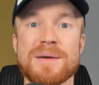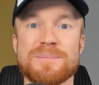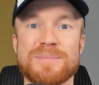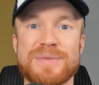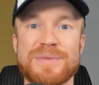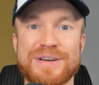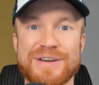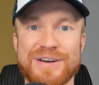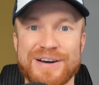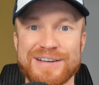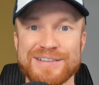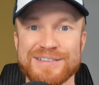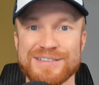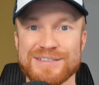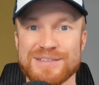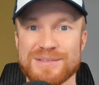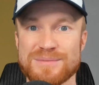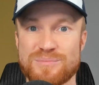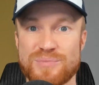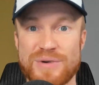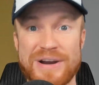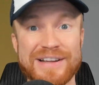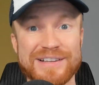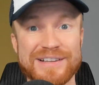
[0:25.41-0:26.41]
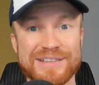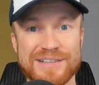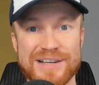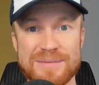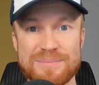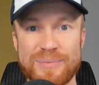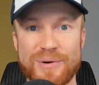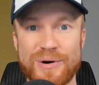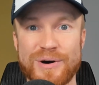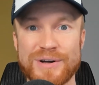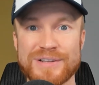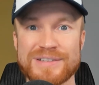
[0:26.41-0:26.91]
Because breaks are
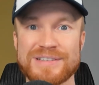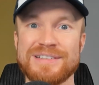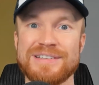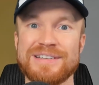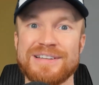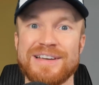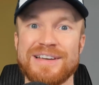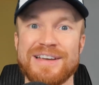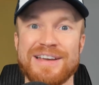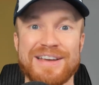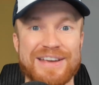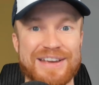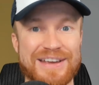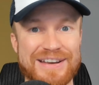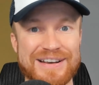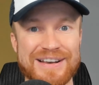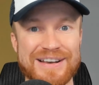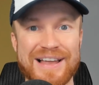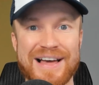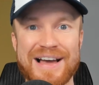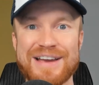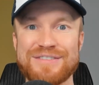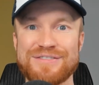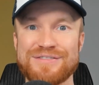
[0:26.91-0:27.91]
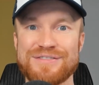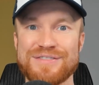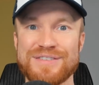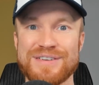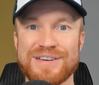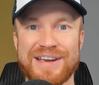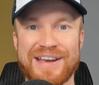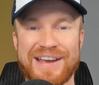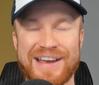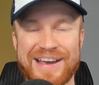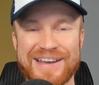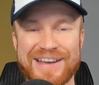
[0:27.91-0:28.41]
important in life
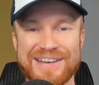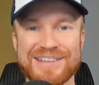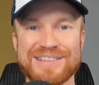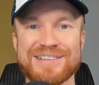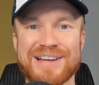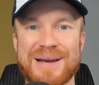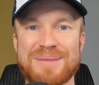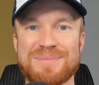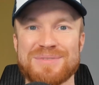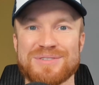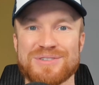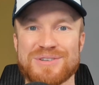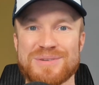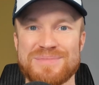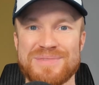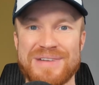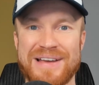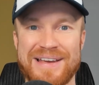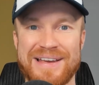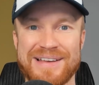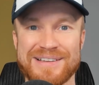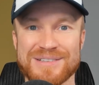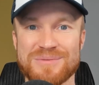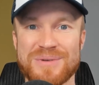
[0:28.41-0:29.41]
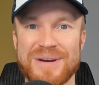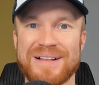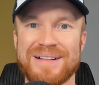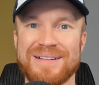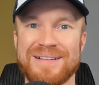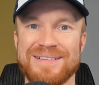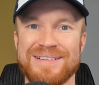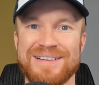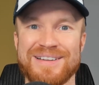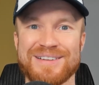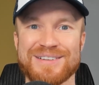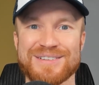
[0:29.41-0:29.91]
and in TypeScript as
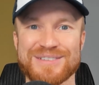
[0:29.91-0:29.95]
well.